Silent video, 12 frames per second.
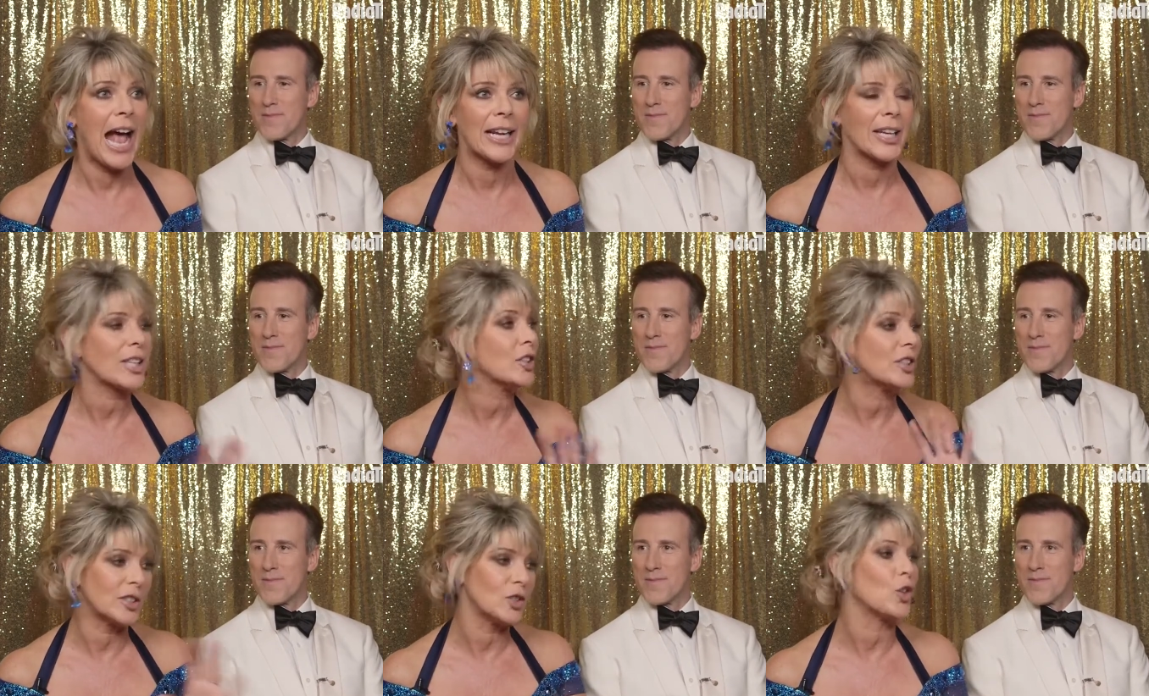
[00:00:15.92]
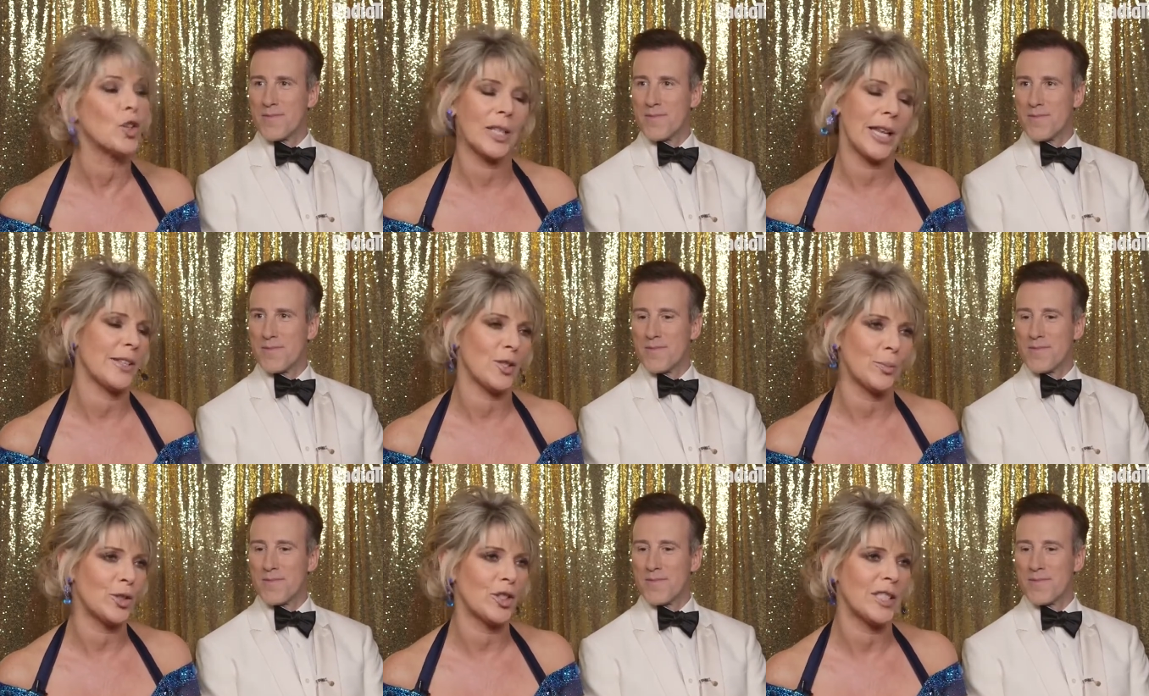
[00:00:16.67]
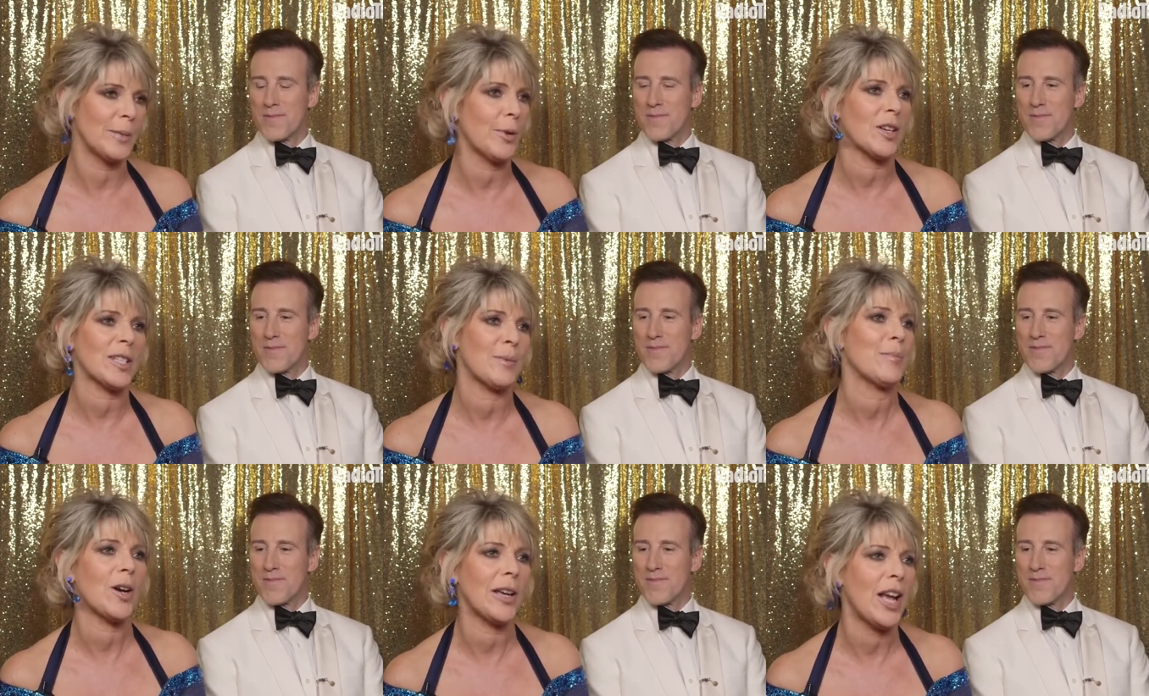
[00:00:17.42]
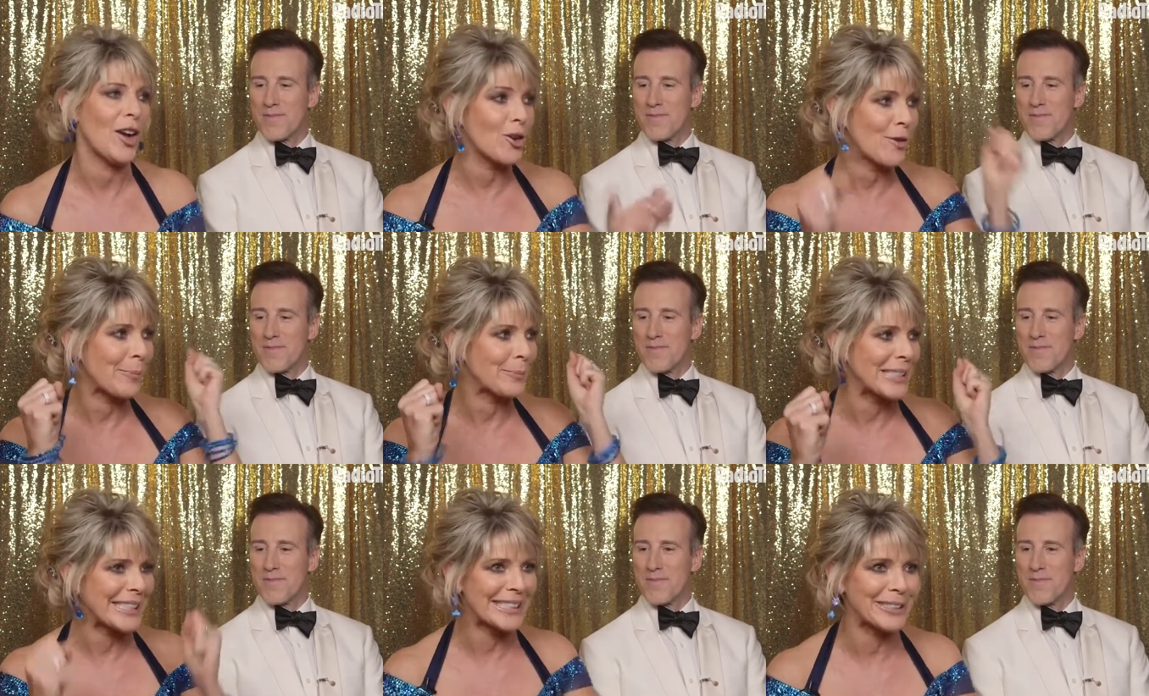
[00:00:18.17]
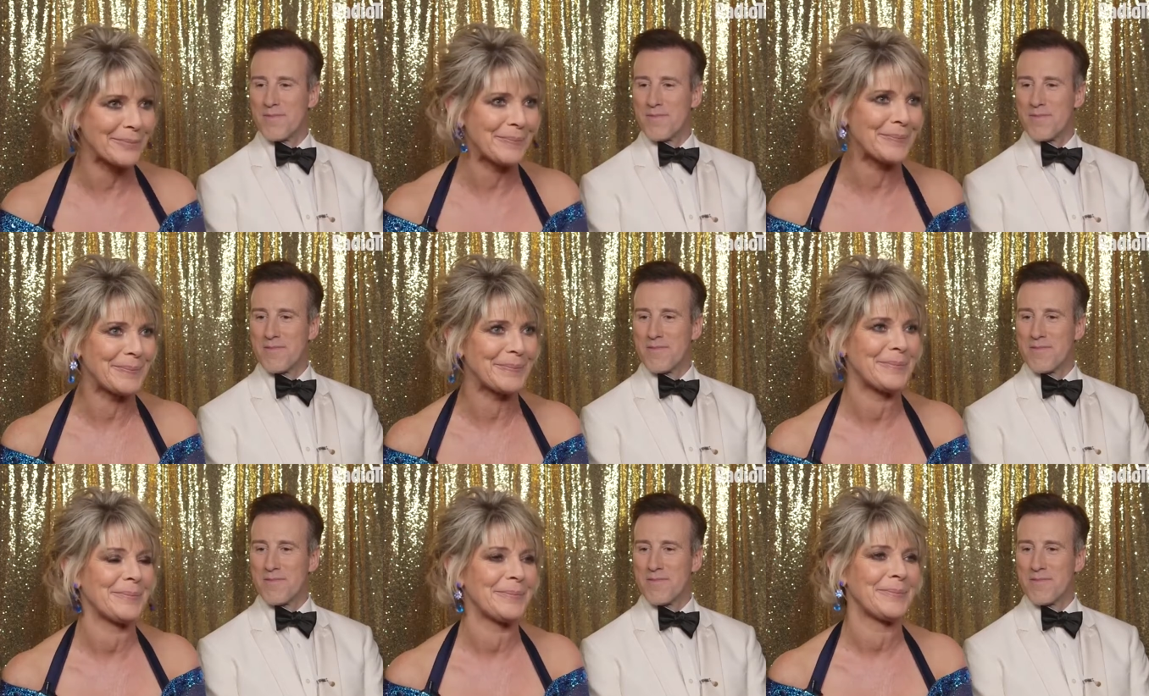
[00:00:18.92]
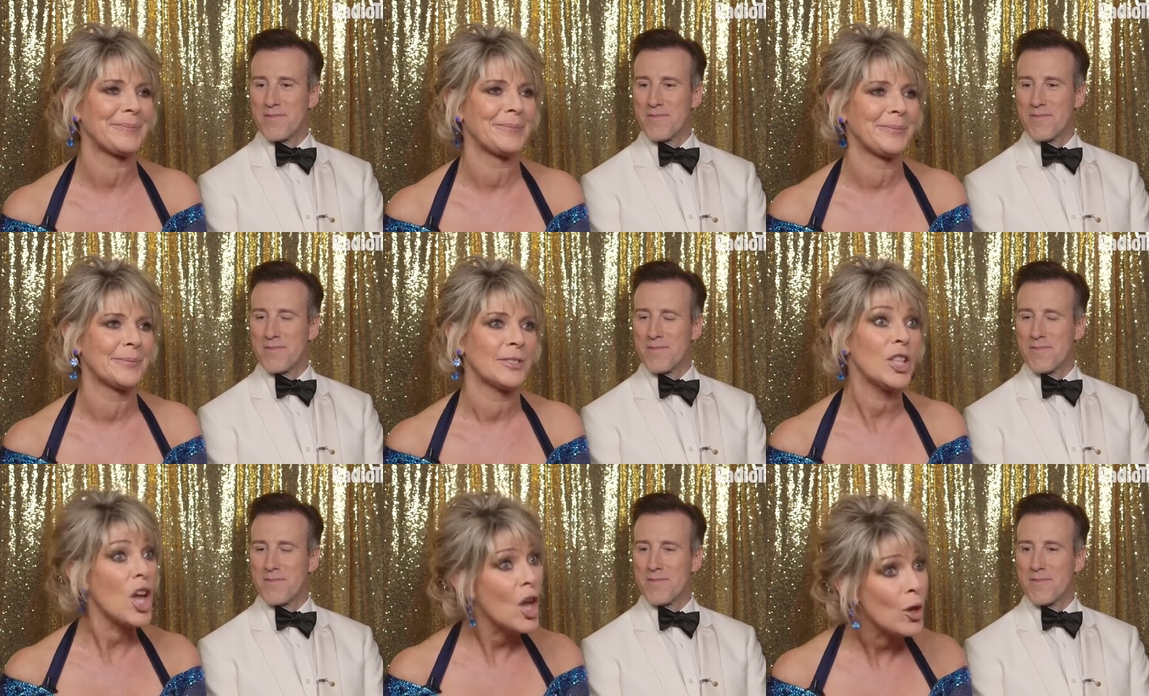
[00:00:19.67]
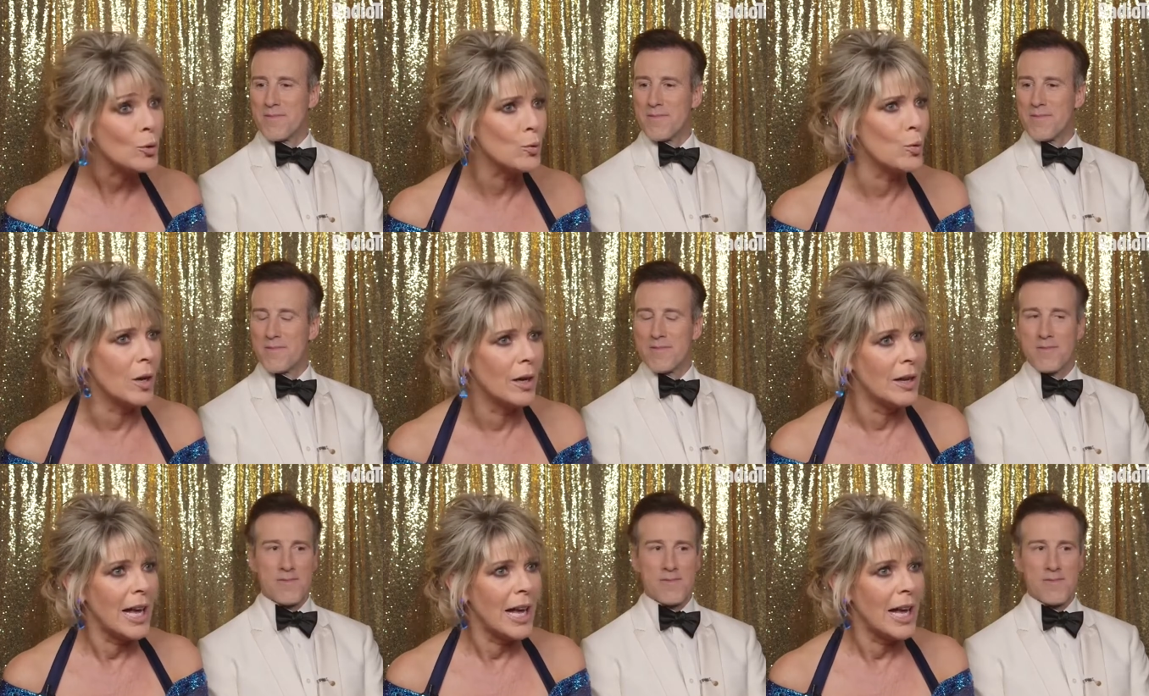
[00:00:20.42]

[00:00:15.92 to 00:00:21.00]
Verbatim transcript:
Speaker 1: and I could not let this opportunity pass me by. I grabbed it. Have they asked before? No.